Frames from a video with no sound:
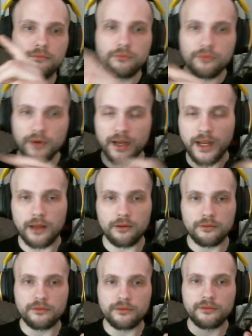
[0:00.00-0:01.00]
rent
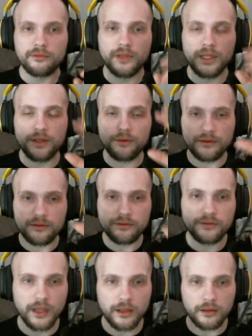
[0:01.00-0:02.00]
out, that you can
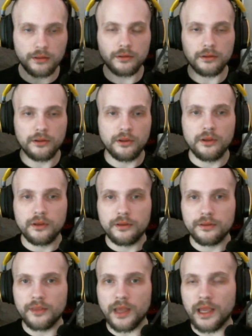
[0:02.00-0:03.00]
sell,
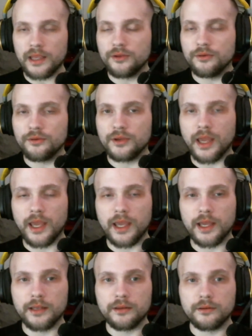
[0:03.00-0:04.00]
that you
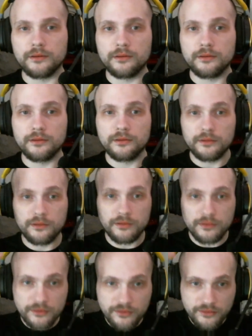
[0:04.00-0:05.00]
can
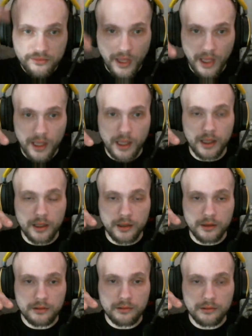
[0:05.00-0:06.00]
stay in
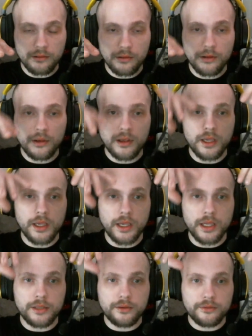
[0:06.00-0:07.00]

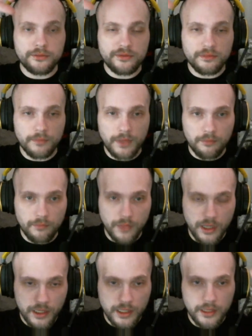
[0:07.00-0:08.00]
and use to make
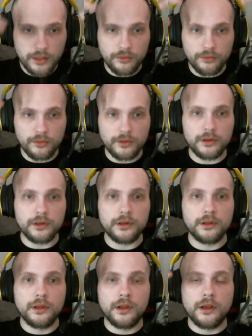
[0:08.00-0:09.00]
money or
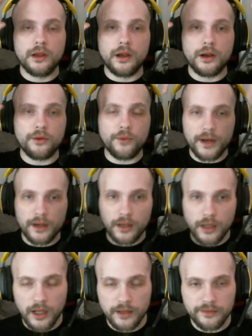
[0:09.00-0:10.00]
acquire
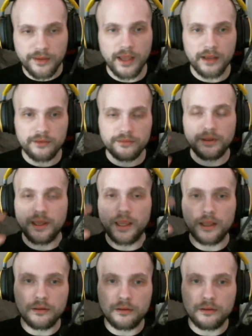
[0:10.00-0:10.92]
contacts, to gain